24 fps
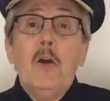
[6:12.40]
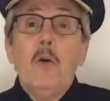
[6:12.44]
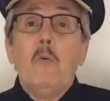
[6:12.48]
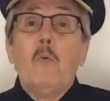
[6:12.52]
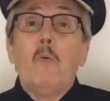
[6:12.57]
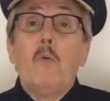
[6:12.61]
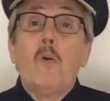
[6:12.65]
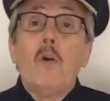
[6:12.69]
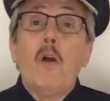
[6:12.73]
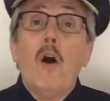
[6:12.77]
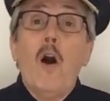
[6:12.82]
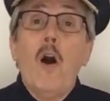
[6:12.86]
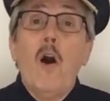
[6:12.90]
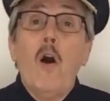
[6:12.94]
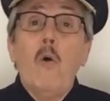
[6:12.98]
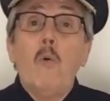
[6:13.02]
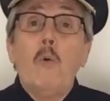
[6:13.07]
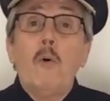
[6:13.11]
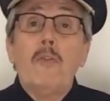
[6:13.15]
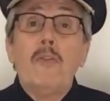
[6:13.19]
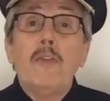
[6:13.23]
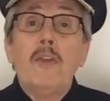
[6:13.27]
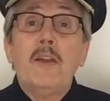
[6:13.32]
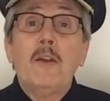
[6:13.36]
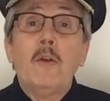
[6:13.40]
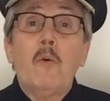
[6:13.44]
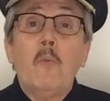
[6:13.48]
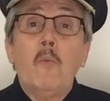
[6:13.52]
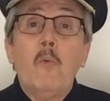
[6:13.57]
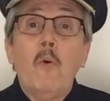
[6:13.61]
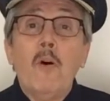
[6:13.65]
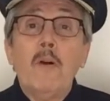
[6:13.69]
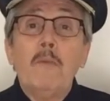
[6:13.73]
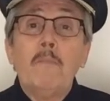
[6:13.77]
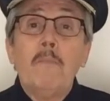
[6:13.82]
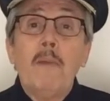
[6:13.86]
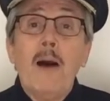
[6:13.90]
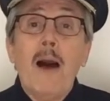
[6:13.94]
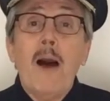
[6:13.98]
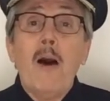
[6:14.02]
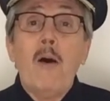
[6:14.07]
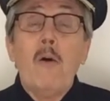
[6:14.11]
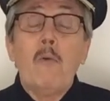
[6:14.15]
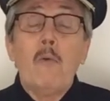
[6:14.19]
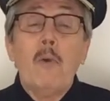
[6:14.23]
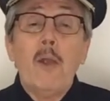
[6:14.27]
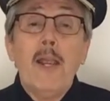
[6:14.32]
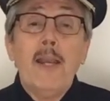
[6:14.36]
were all within a 1
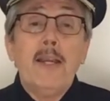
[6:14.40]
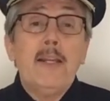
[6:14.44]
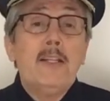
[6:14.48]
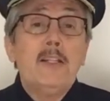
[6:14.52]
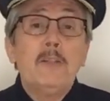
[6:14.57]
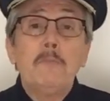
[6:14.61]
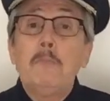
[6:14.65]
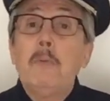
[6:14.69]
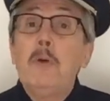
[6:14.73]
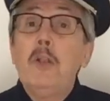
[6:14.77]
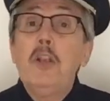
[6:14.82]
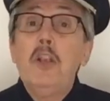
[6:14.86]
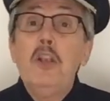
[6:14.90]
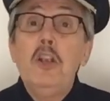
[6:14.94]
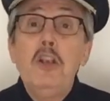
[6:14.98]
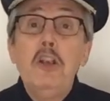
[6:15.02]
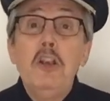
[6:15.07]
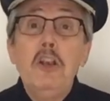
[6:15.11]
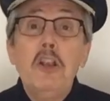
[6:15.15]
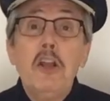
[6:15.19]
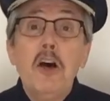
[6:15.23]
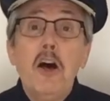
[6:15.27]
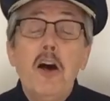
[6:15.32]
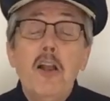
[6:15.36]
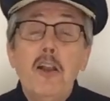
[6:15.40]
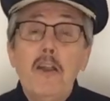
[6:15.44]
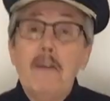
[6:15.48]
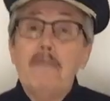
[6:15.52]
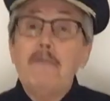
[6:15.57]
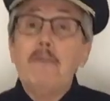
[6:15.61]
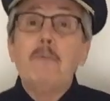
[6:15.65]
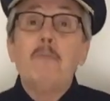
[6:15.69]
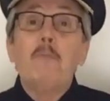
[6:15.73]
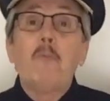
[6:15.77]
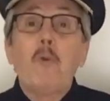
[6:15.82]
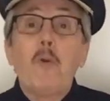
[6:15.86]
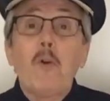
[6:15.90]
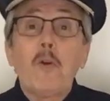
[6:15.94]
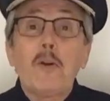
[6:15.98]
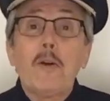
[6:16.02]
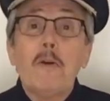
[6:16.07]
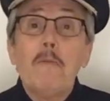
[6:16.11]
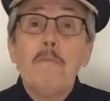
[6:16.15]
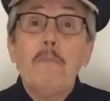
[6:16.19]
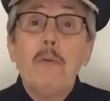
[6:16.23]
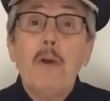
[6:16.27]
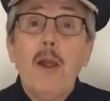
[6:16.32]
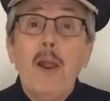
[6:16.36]
mile radius, but none of them were
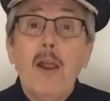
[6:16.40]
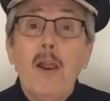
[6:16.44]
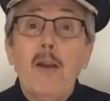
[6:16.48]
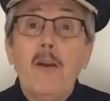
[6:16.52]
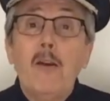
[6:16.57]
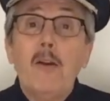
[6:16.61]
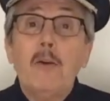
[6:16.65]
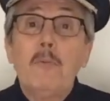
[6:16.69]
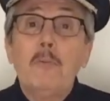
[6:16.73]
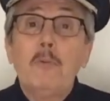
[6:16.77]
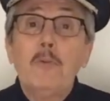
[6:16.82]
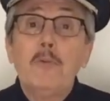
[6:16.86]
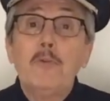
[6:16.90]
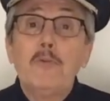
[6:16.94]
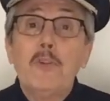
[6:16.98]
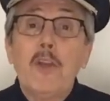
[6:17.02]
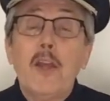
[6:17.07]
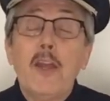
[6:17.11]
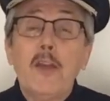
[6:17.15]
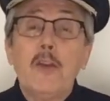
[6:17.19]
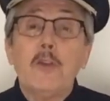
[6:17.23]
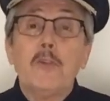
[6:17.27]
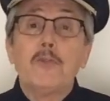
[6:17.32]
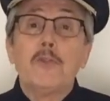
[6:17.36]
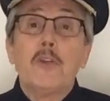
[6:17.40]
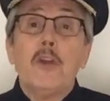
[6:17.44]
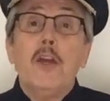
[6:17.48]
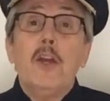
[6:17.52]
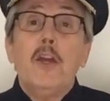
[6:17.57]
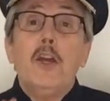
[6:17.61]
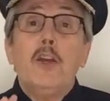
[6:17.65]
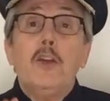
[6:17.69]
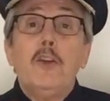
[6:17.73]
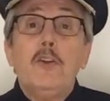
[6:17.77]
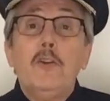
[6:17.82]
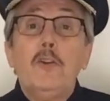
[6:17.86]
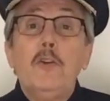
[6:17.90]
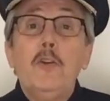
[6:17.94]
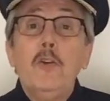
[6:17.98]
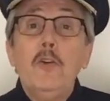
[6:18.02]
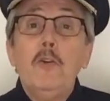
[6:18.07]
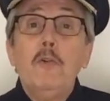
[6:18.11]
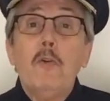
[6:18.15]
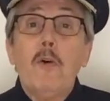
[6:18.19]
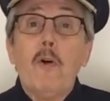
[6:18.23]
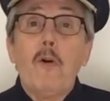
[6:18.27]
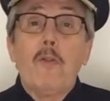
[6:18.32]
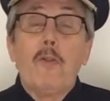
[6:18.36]
comparable sales.
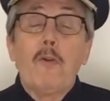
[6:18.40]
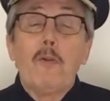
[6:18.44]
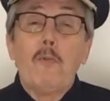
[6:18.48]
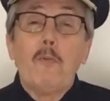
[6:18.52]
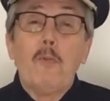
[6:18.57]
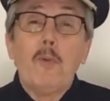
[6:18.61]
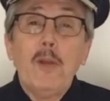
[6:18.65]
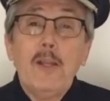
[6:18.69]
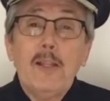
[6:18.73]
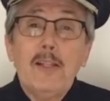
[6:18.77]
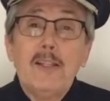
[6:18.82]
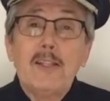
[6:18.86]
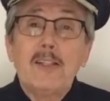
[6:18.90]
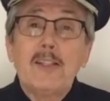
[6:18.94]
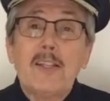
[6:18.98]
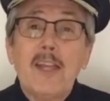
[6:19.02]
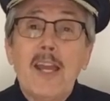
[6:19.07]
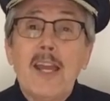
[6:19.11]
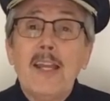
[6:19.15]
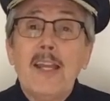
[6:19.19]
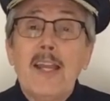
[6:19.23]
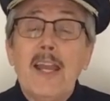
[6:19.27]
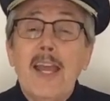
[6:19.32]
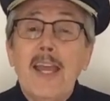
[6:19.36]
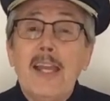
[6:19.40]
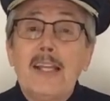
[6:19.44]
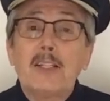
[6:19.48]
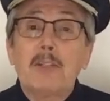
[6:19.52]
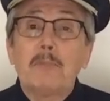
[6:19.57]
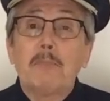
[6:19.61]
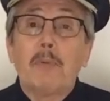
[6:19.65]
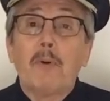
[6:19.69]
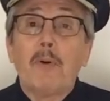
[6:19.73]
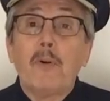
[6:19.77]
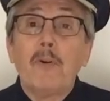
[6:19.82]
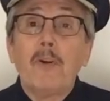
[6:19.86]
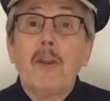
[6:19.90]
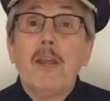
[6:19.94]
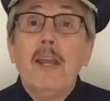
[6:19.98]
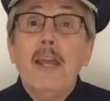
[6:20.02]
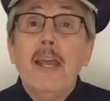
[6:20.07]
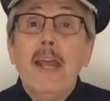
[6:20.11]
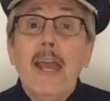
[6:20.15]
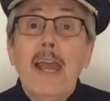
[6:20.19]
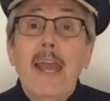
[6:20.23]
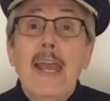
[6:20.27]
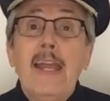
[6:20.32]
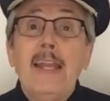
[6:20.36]
You are the real estate expert,
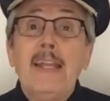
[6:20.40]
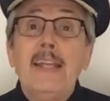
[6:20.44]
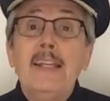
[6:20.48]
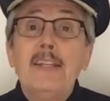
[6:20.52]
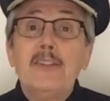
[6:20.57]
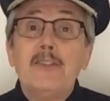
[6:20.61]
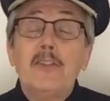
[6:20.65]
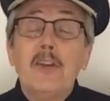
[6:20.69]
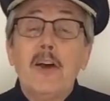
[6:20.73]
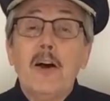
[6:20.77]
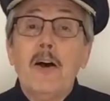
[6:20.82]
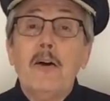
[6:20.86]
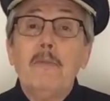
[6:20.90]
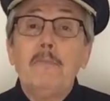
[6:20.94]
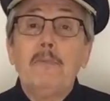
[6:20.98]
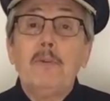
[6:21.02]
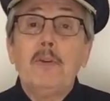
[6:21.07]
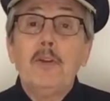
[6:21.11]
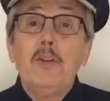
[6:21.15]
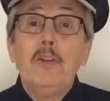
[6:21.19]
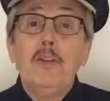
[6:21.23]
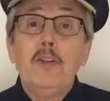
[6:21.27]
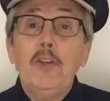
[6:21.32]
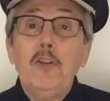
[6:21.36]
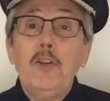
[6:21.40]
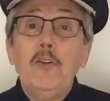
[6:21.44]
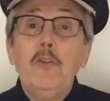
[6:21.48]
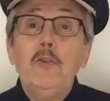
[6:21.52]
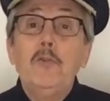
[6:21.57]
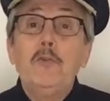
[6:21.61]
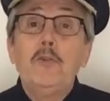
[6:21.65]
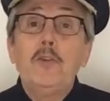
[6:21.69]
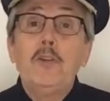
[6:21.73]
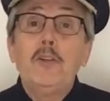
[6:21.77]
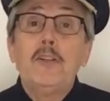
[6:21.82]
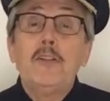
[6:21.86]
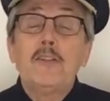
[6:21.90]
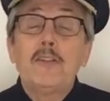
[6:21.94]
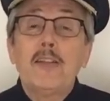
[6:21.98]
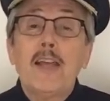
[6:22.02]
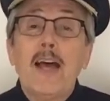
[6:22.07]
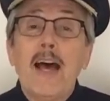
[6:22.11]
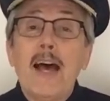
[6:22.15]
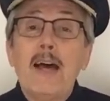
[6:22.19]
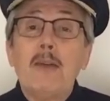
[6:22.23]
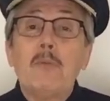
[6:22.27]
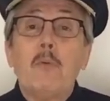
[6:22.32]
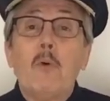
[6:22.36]
and it's up to you to
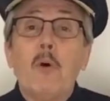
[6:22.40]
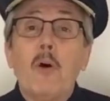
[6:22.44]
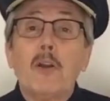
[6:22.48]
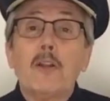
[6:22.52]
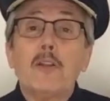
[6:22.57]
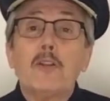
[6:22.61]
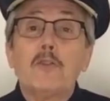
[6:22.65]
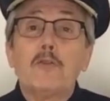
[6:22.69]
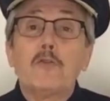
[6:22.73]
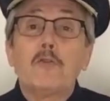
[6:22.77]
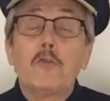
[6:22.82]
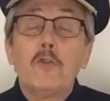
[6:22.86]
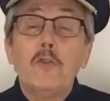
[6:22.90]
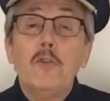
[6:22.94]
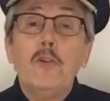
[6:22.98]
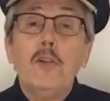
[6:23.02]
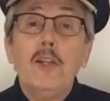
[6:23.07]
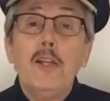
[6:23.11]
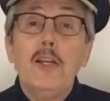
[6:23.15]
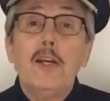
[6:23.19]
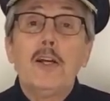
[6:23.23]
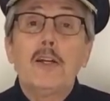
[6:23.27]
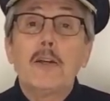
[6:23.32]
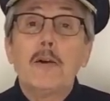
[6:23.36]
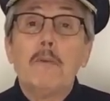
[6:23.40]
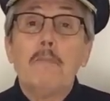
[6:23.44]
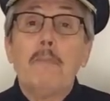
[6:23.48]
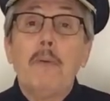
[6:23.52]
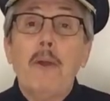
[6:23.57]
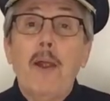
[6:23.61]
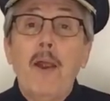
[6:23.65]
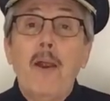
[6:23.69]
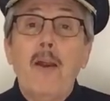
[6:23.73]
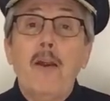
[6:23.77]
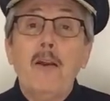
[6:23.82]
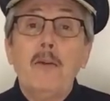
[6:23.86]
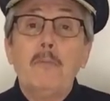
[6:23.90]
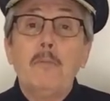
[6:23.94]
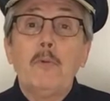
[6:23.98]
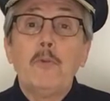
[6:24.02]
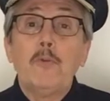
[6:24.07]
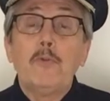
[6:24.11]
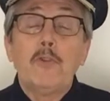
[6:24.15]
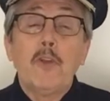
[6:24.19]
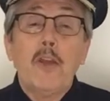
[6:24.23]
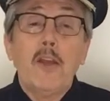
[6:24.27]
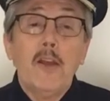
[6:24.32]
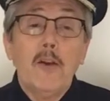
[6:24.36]
decide what is truly a comparable
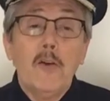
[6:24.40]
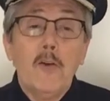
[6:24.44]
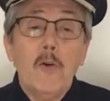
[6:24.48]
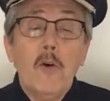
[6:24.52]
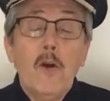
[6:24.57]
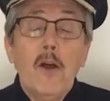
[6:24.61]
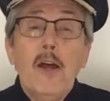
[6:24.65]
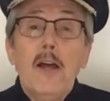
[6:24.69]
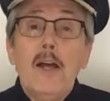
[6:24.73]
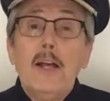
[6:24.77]
sale.